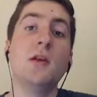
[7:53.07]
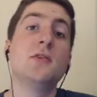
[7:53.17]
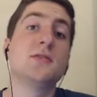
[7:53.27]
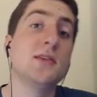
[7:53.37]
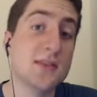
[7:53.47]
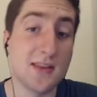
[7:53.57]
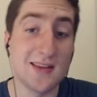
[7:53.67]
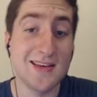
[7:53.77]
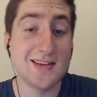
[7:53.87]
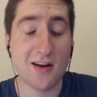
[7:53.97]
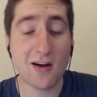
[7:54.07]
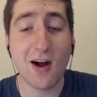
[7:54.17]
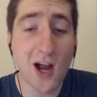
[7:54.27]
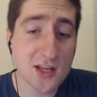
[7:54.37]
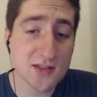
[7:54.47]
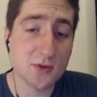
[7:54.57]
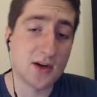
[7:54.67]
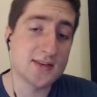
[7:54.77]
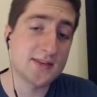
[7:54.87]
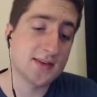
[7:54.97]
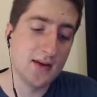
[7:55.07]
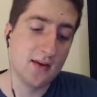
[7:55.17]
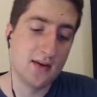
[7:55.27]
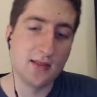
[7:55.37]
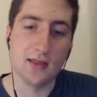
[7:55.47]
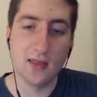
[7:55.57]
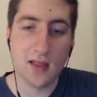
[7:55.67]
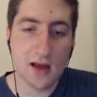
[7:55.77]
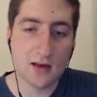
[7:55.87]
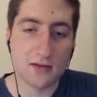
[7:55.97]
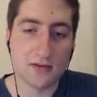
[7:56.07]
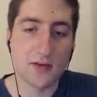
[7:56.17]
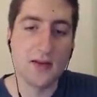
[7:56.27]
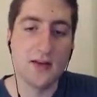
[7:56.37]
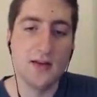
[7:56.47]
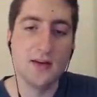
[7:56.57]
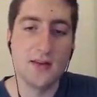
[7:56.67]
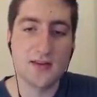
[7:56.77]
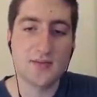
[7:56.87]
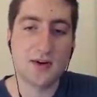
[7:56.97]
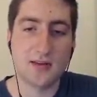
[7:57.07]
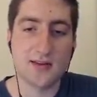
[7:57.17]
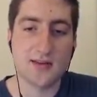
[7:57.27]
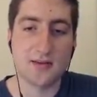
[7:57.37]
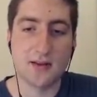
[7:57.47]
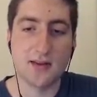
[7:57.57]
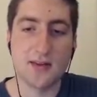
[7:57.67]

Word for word: But no, seriously, these are awesome quests. Love this part of the story.